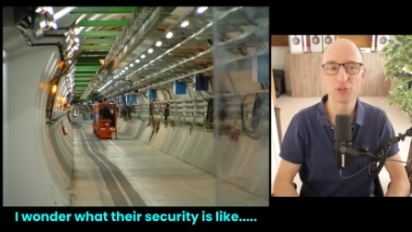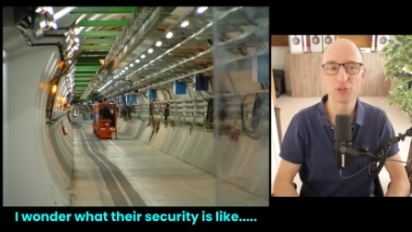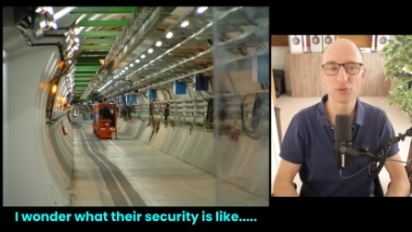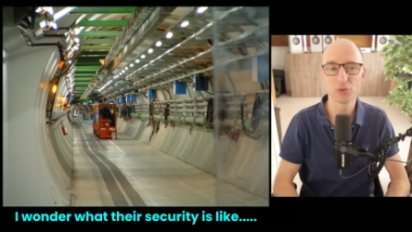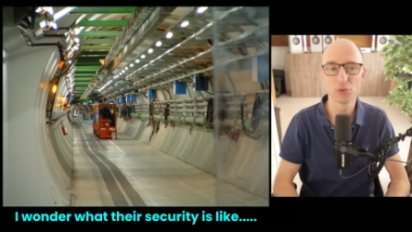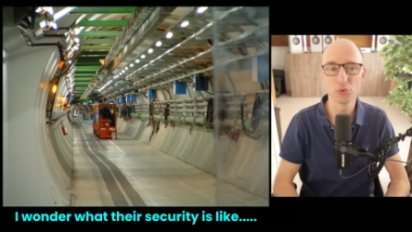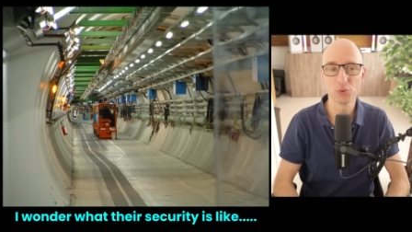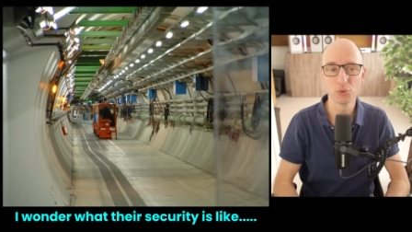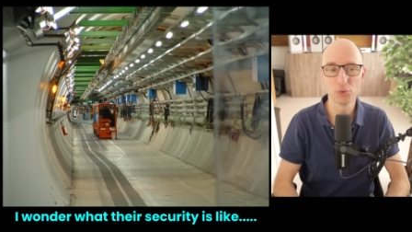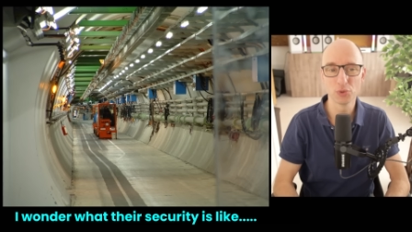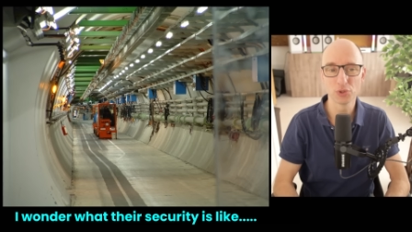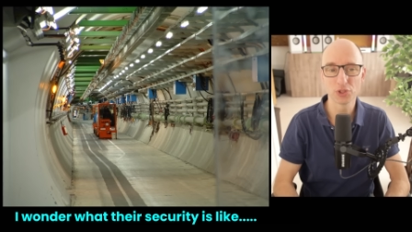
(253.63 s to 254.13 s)
it
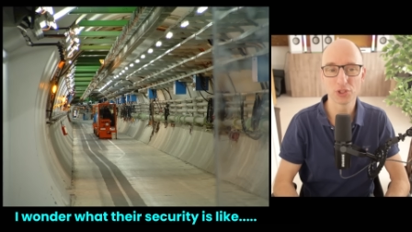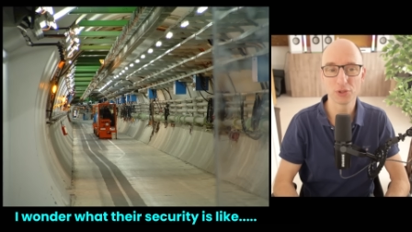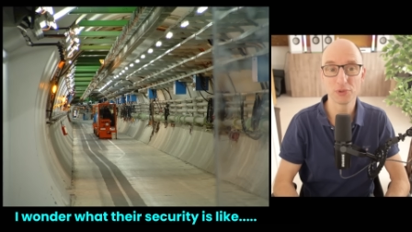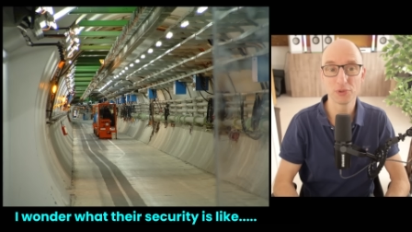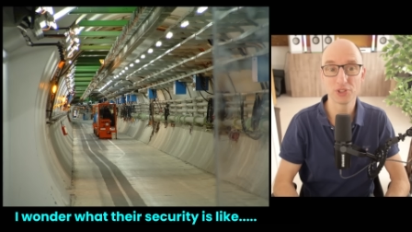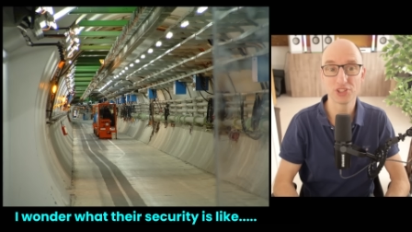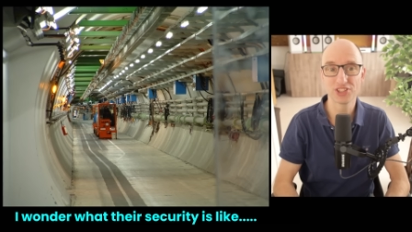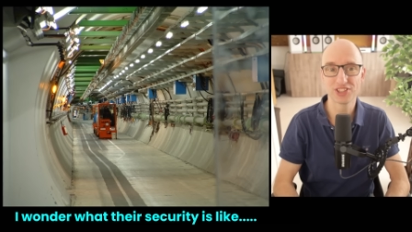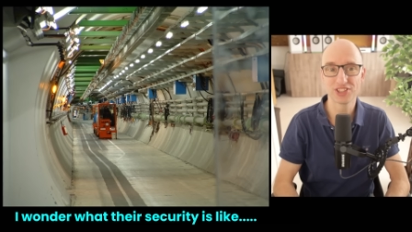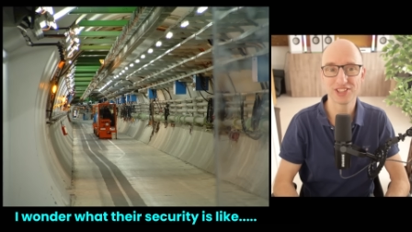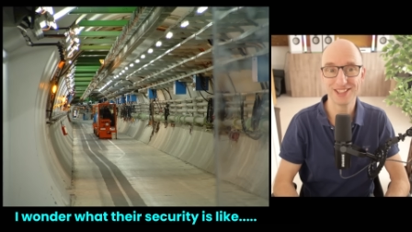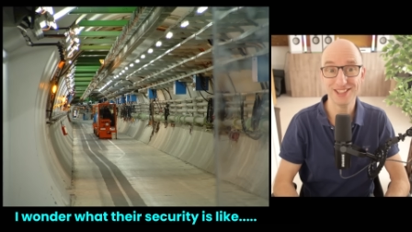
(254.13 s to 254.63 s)
cool so
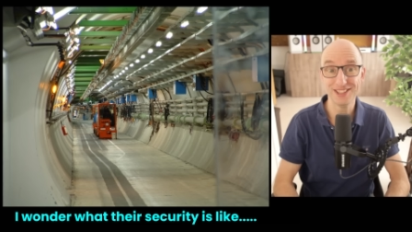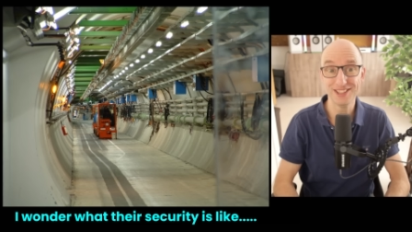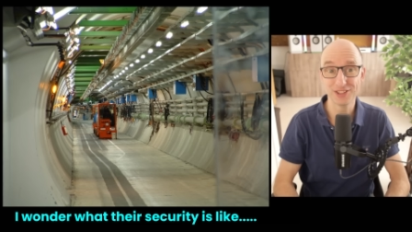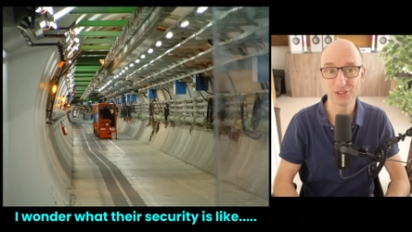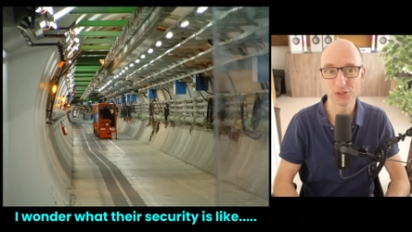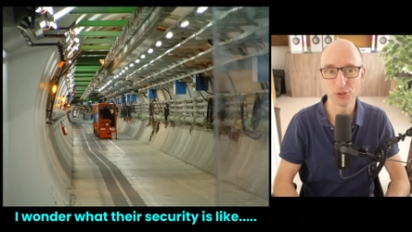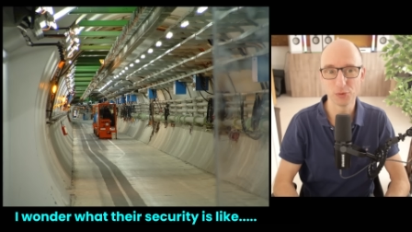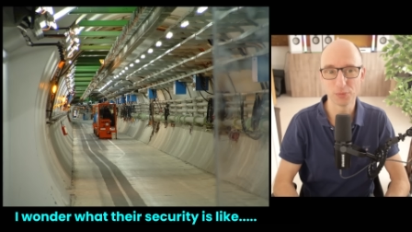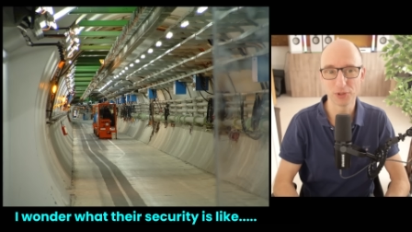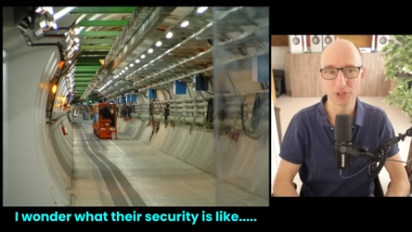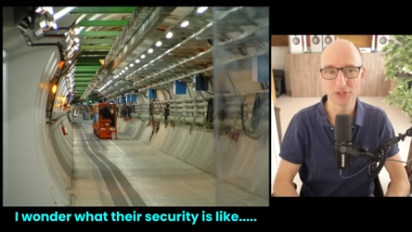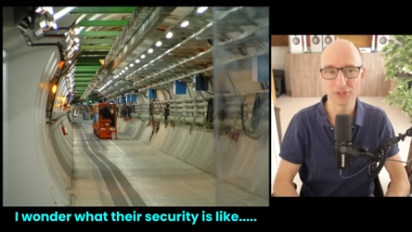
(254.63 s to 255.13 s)
it stays
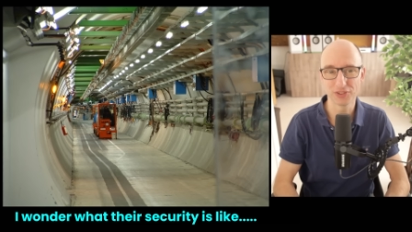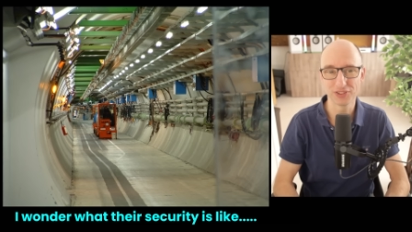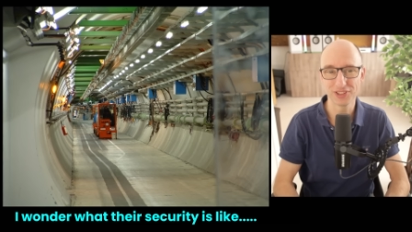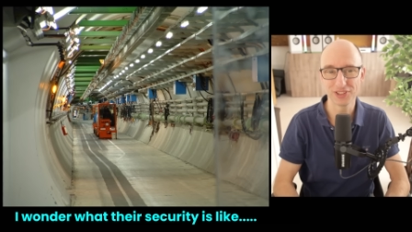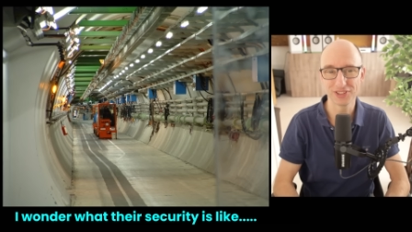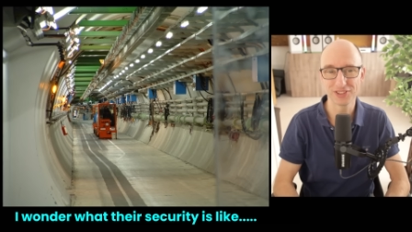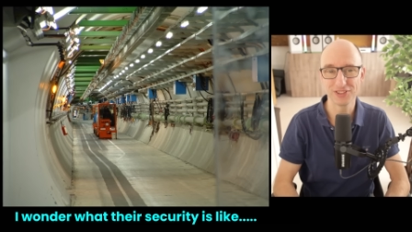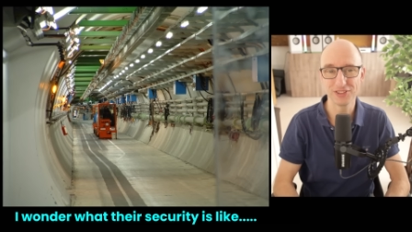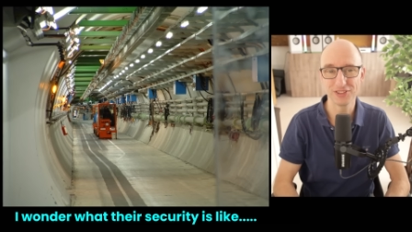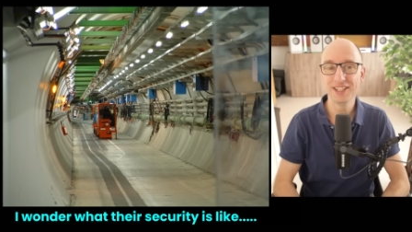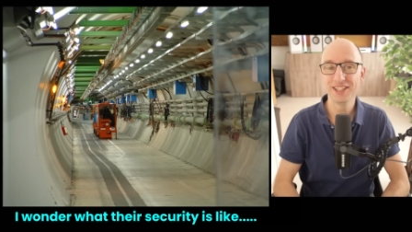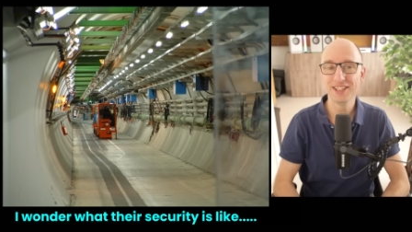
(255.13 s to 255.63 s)

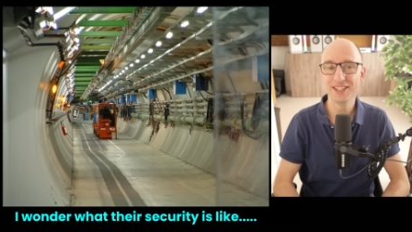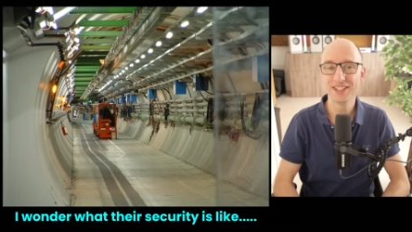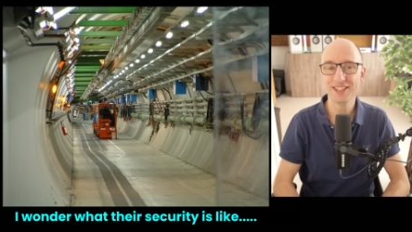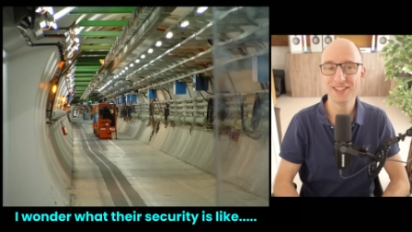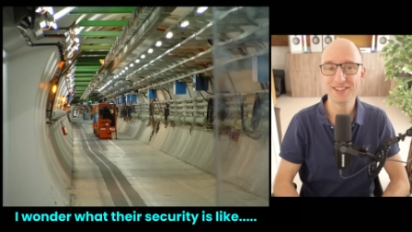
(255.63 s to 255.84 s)
superconductive.